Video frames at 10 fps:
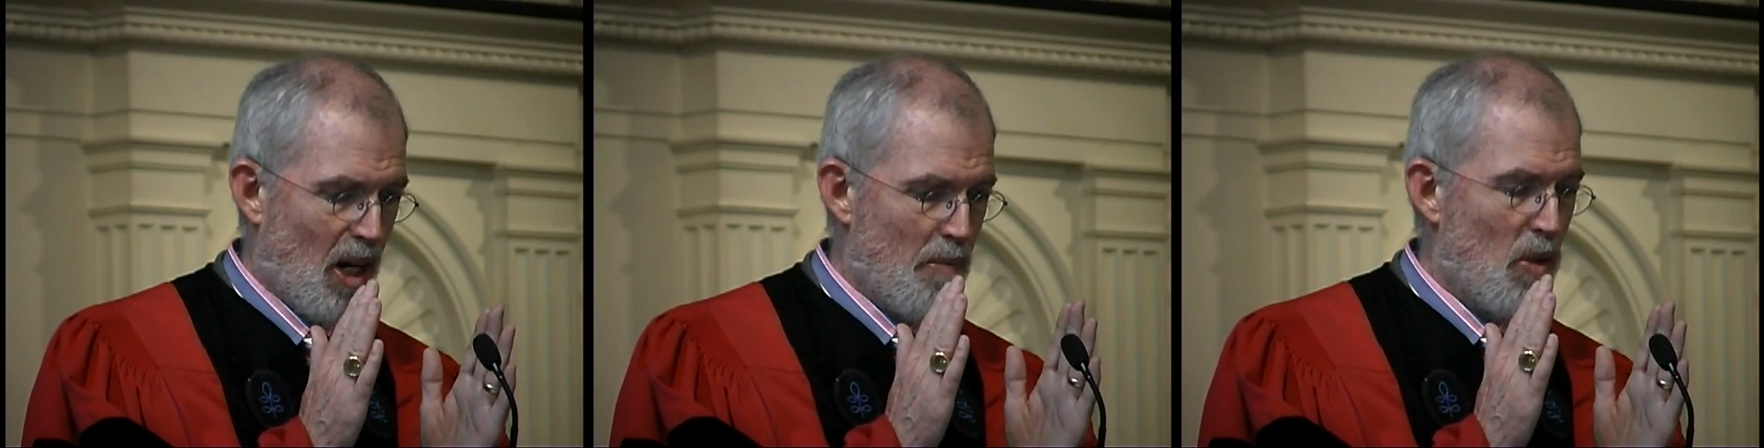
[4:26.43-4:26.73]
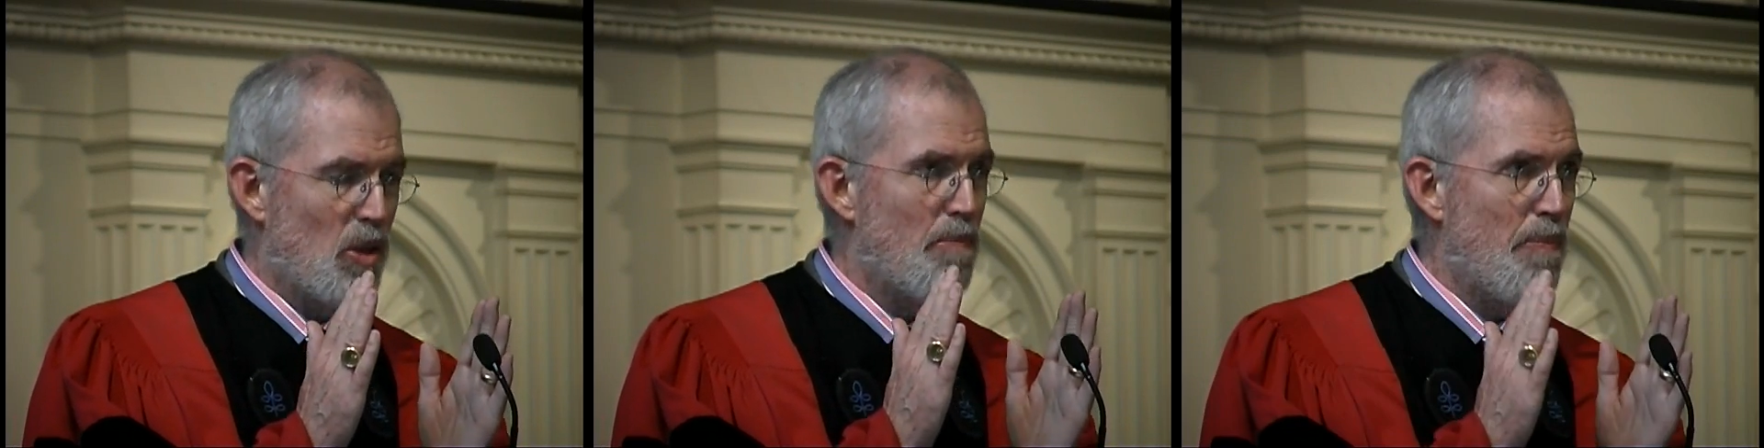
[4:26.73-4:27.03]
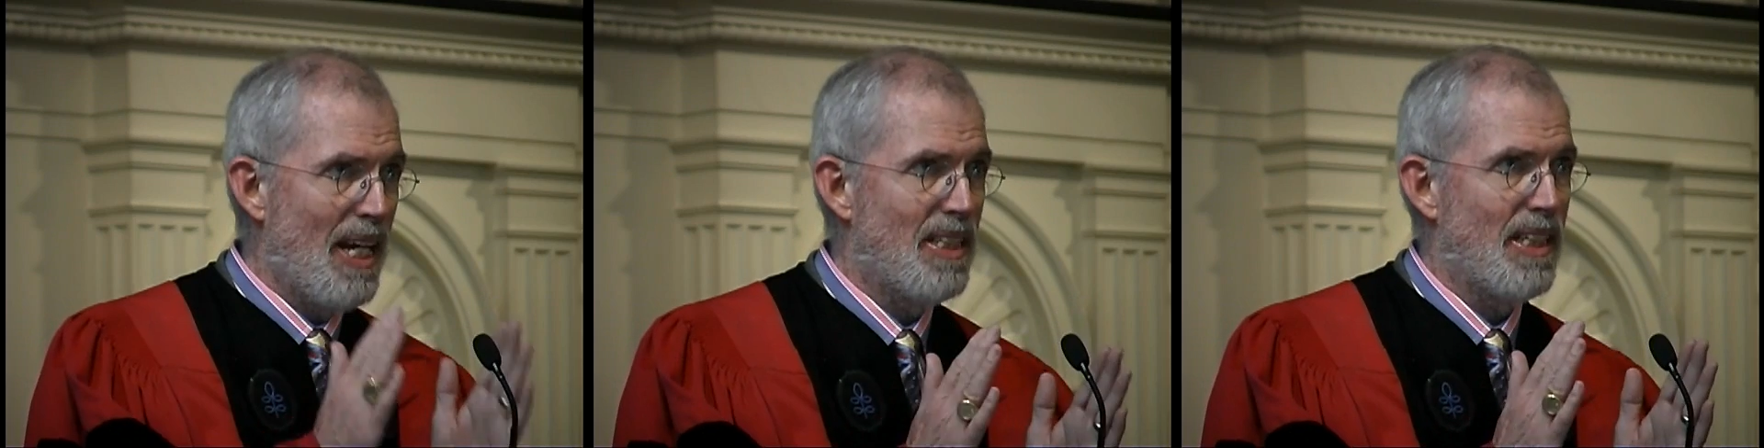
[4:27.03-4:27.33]
our
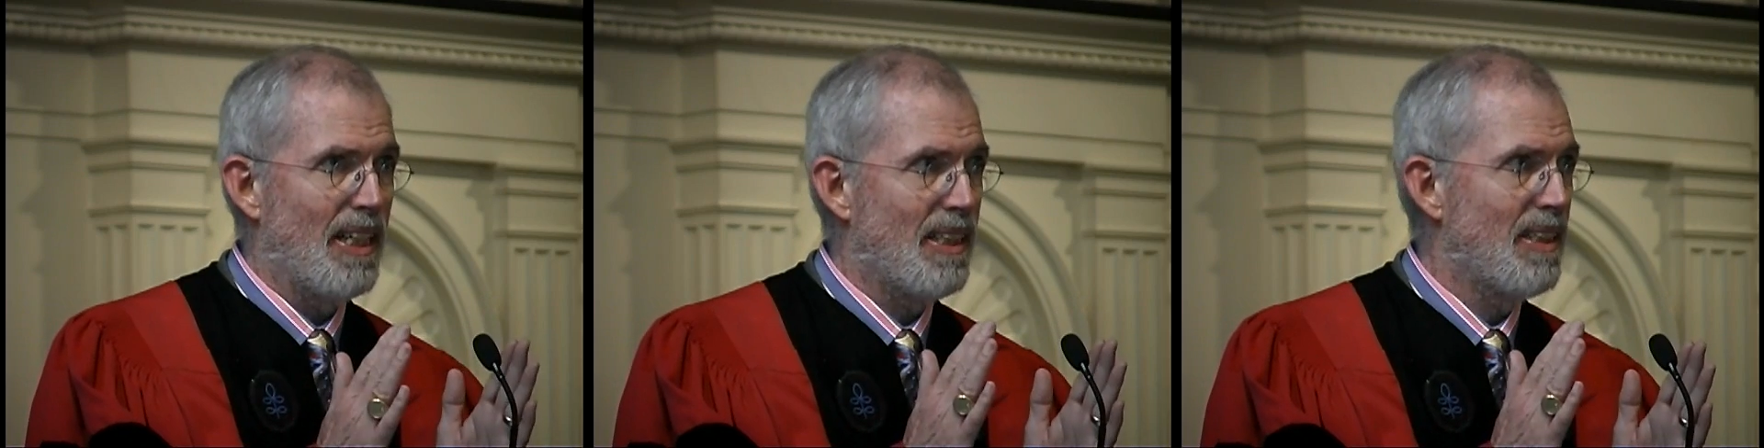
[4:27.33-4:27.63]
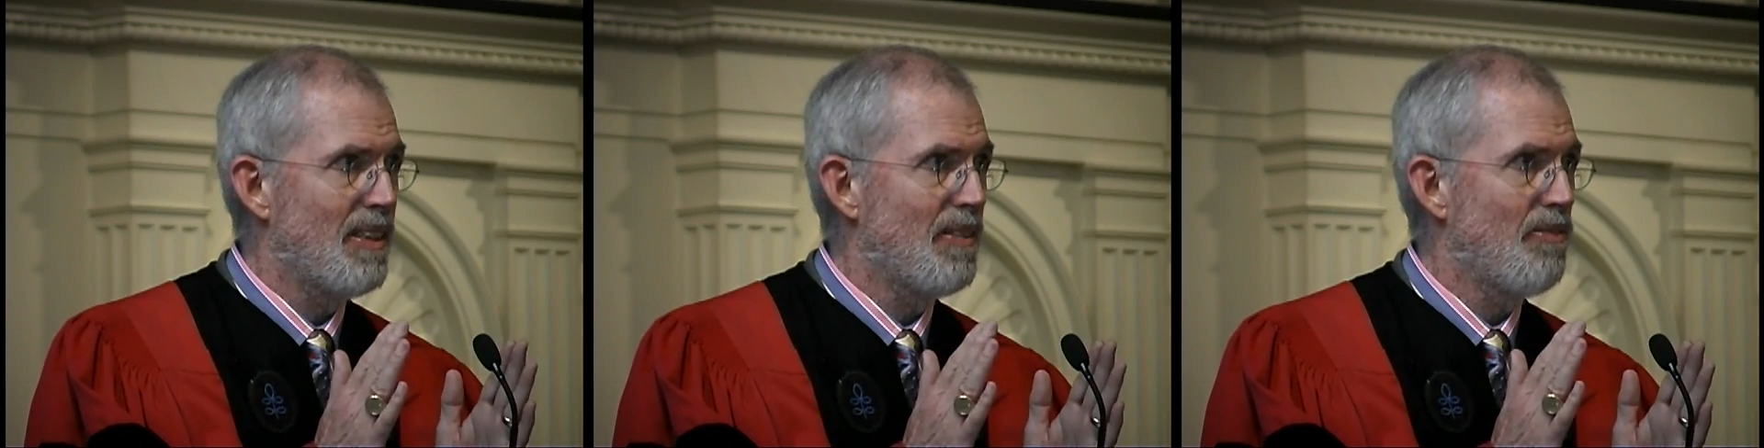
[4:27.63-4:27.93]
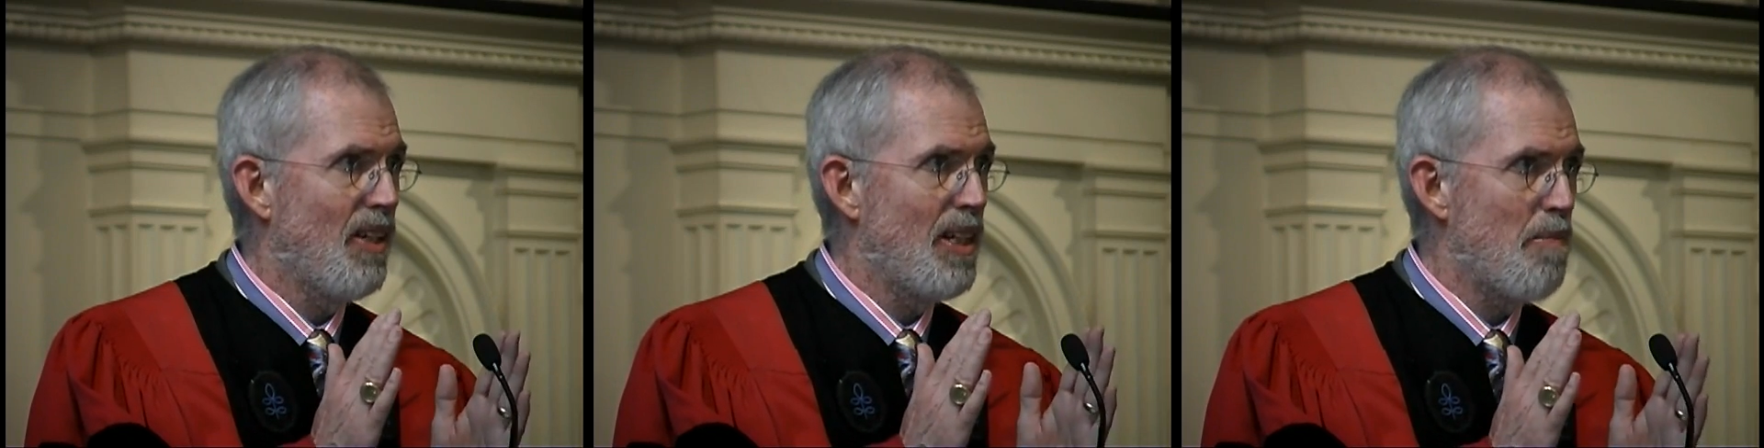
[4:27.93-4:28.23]
most basic,
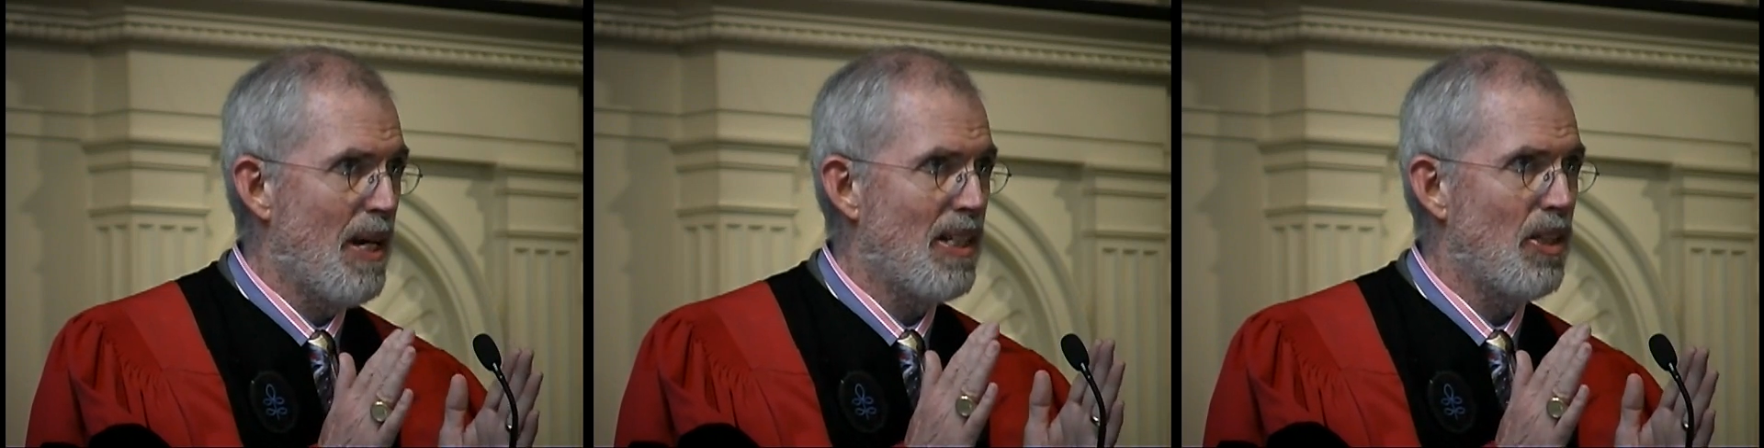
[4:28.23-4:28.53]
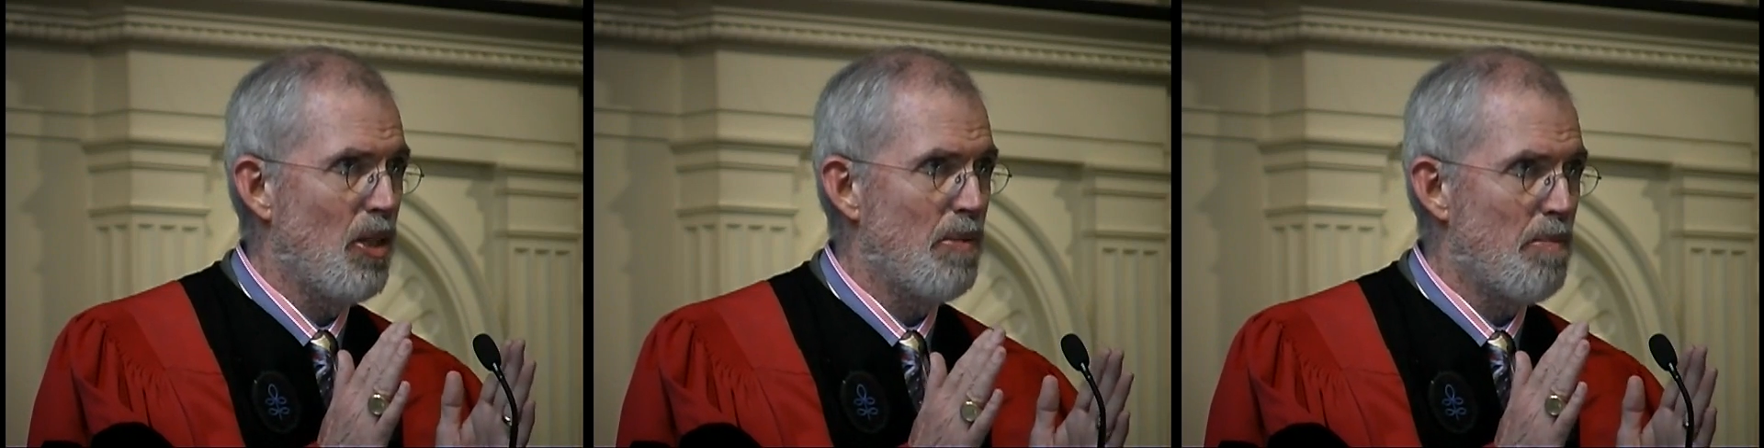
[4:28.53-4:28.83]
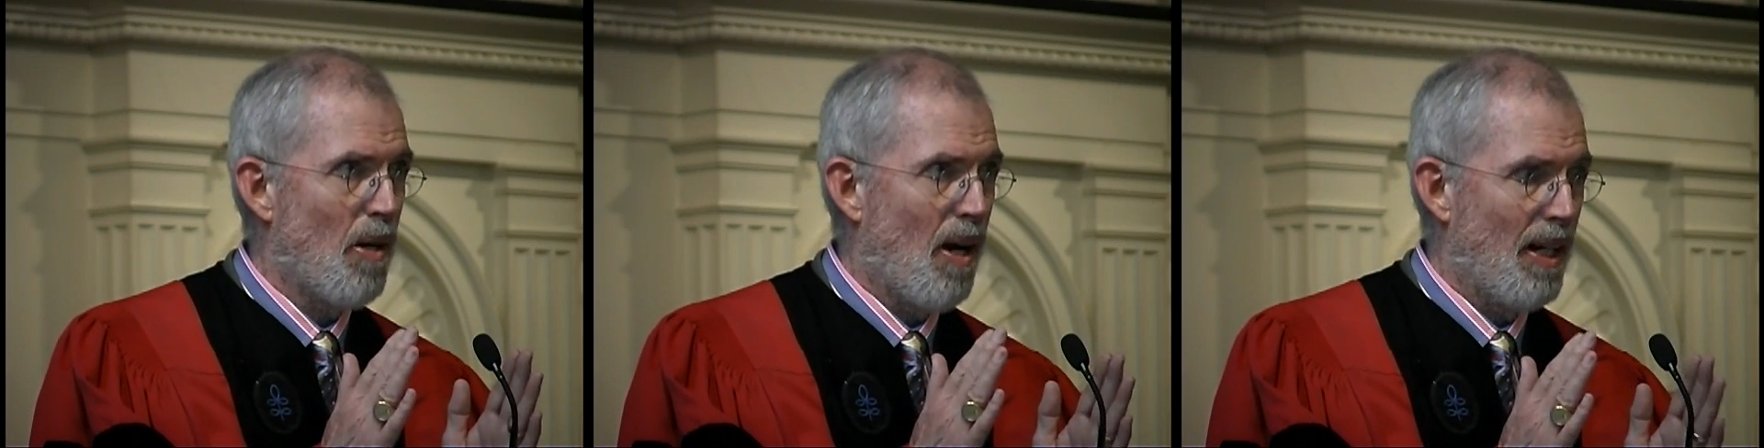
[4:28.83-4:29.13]
fundamental
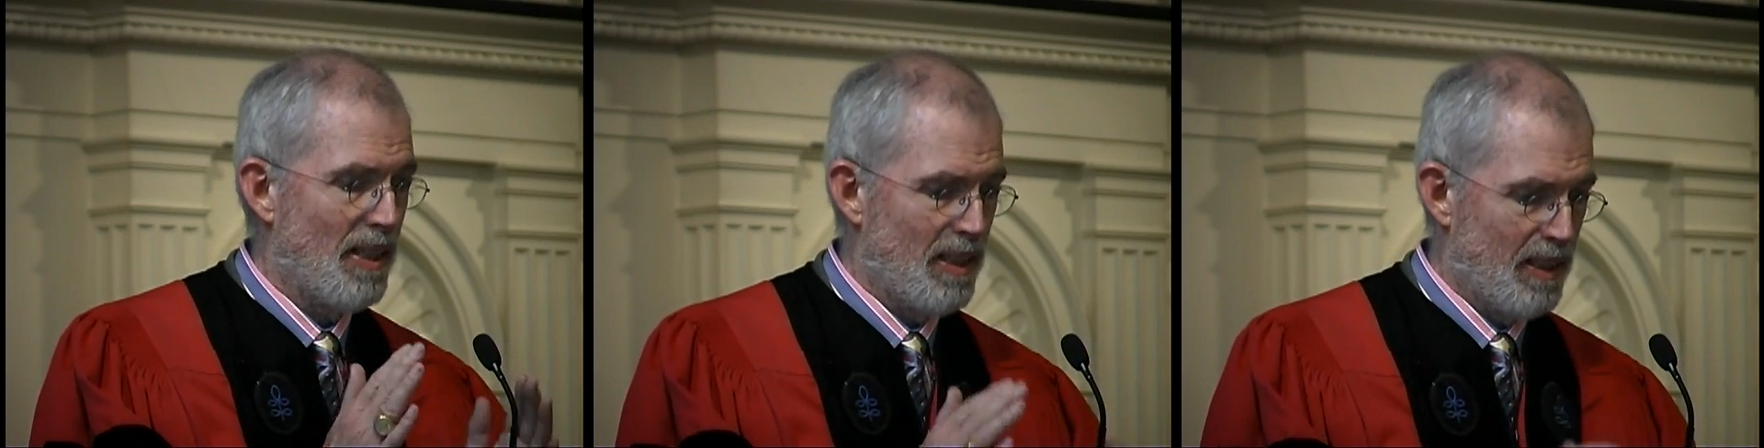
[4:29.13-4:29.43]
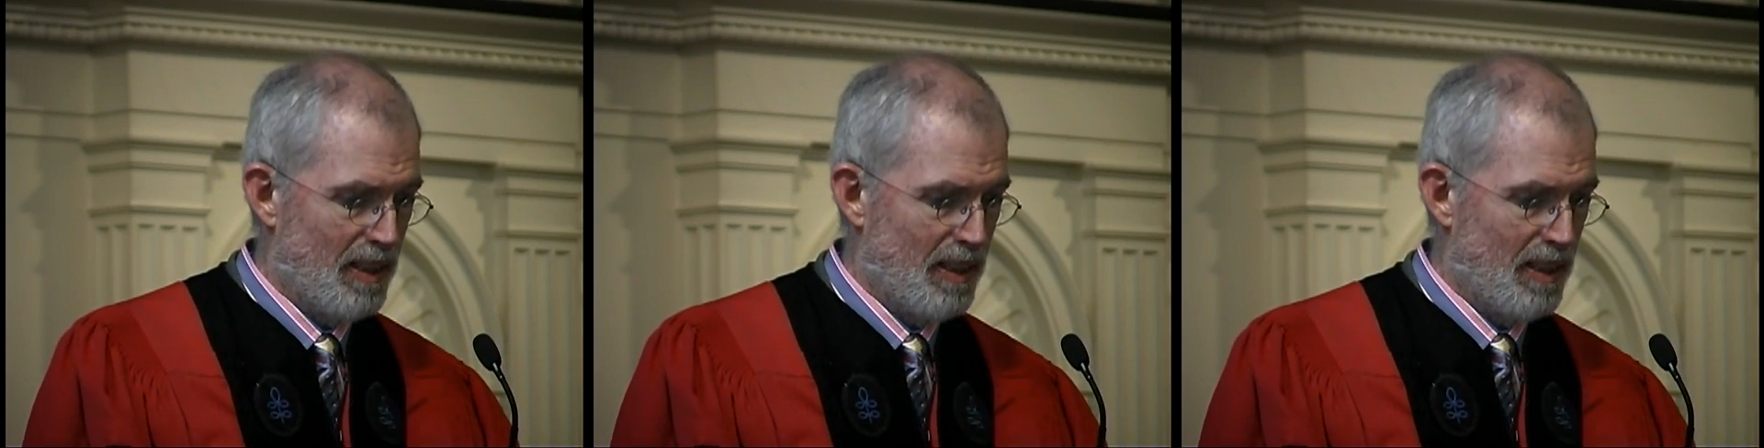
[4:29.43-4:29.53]
human bond.